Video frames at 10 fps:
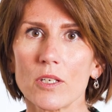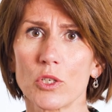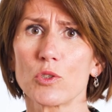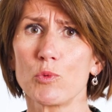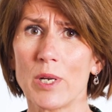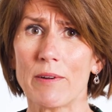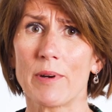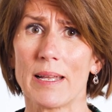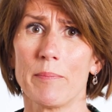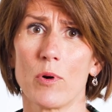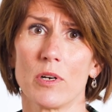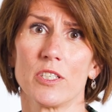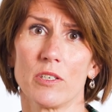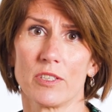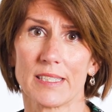So it's really, really
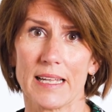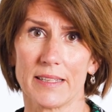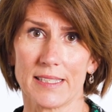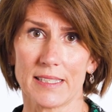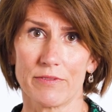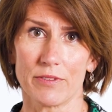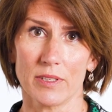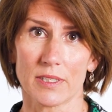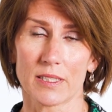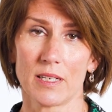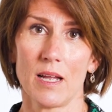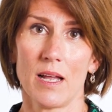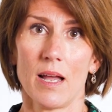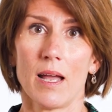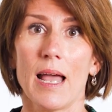important to understand this difference.
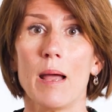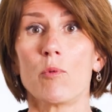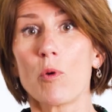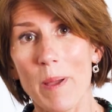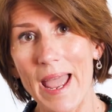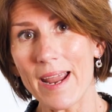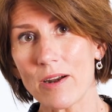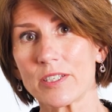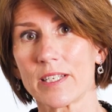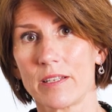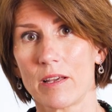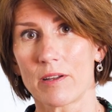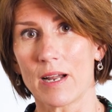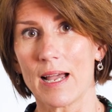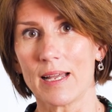Repairs, on the
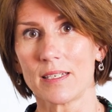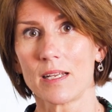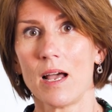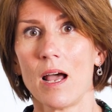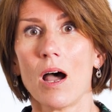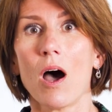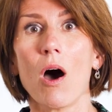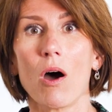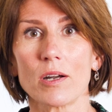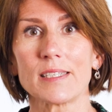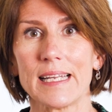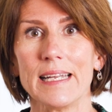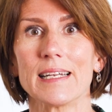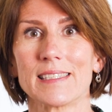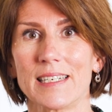other hand, are
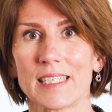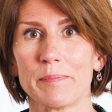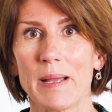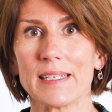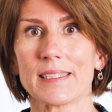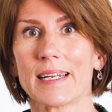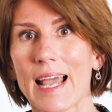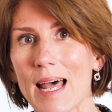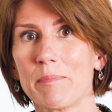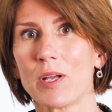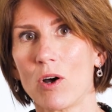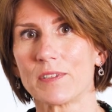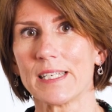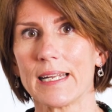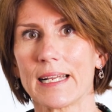seen as an expense and can be
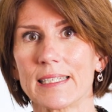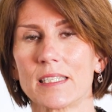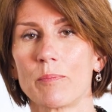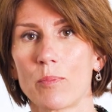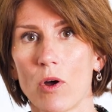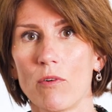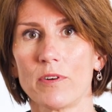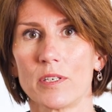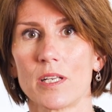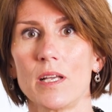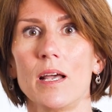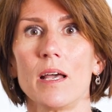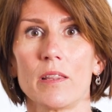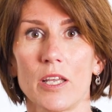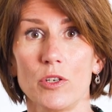offset against the profit
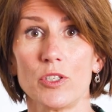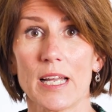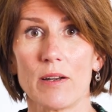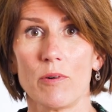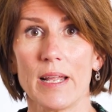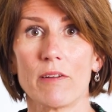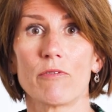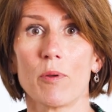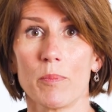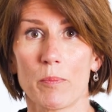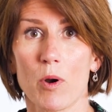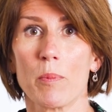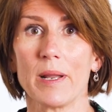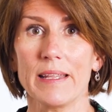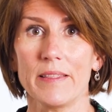that you generate from the
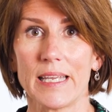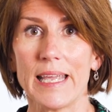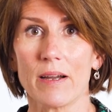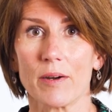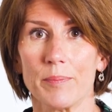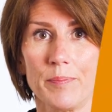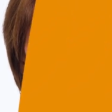property in the year.